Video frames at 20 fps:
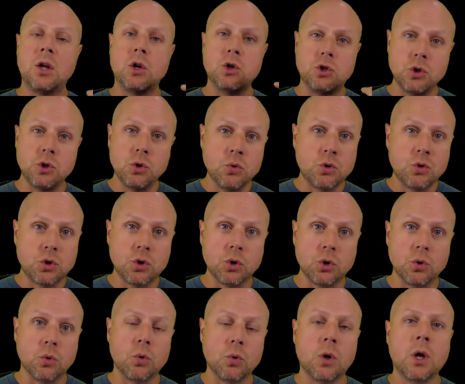due
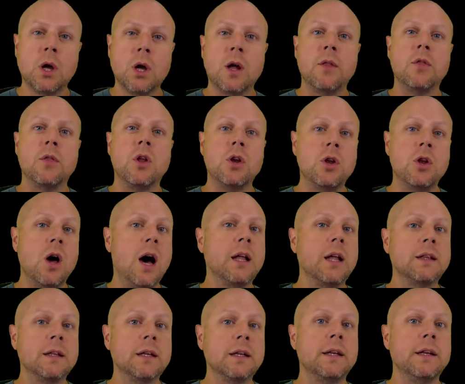to the
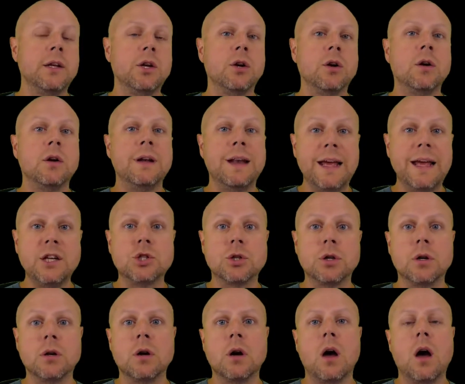nonlinear
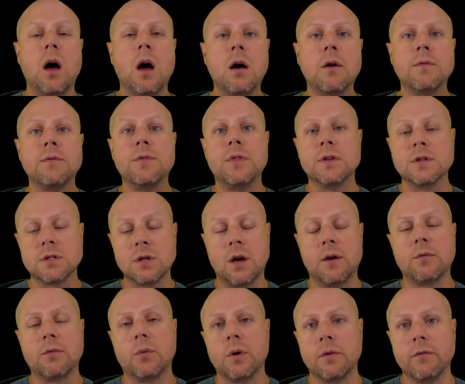nature of the
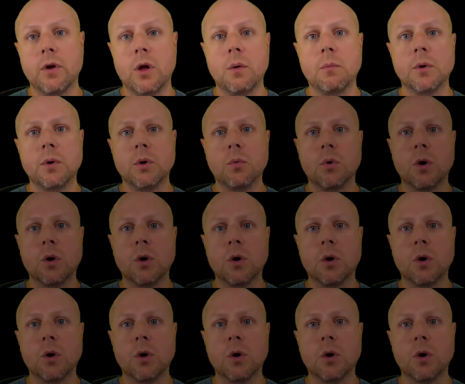software development